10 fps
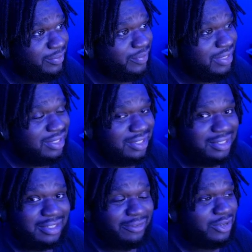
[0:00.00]
This is the
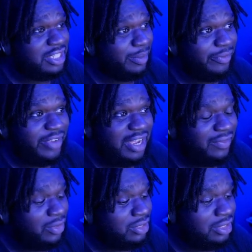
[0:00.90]
first time in five years
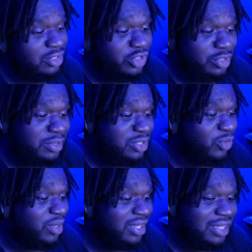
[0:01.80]
since Christmas
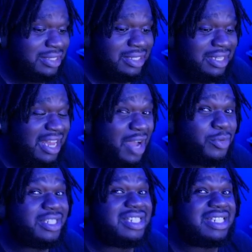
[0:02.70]
2018. I was
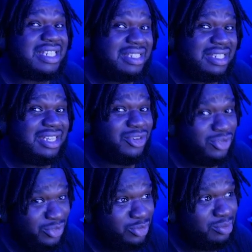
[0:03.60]
16 years
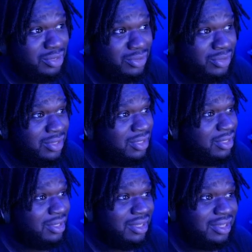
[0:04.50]
old, bro.
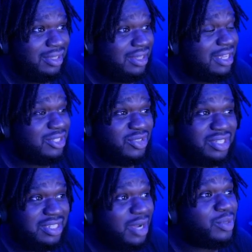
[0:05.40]
That's crazy.
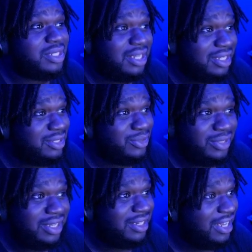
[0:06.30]
I was in high school.
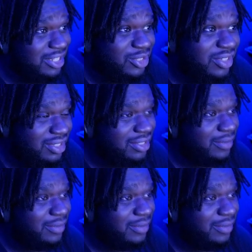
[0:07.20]
Like that's crazy.